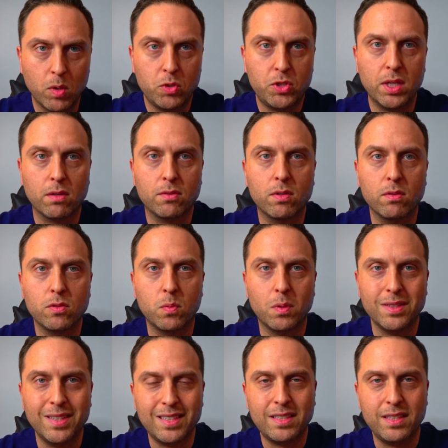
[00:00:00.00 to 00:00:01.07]
Most shelters
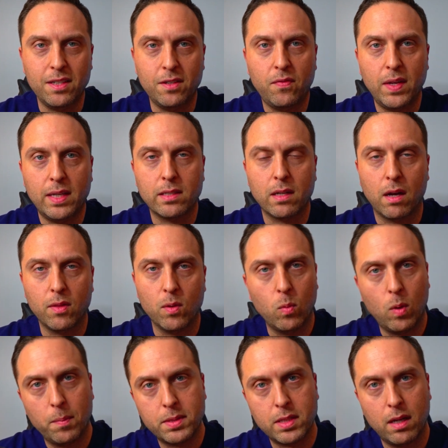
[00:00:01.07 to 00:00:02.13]
will list these fees on their
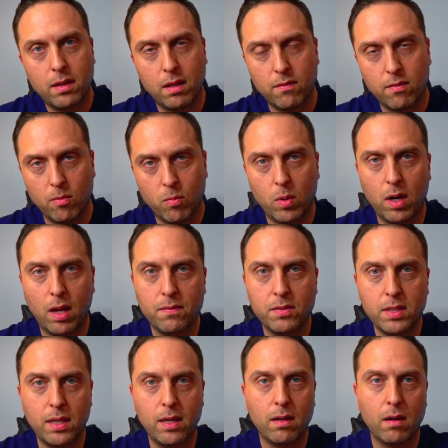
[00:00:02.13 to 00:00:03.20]
websites, and from what I've
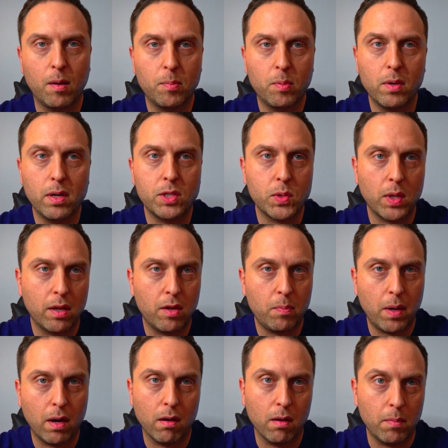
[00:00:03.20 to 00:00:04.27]
seen, are pretty
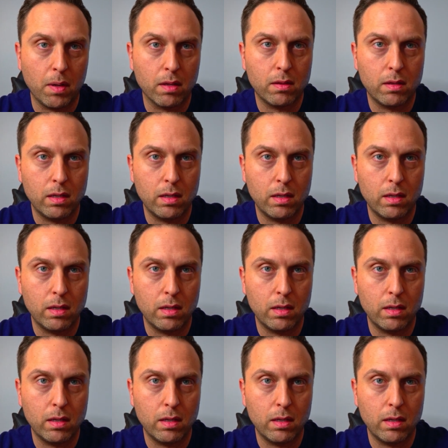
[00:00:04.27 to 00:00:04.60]
transparent about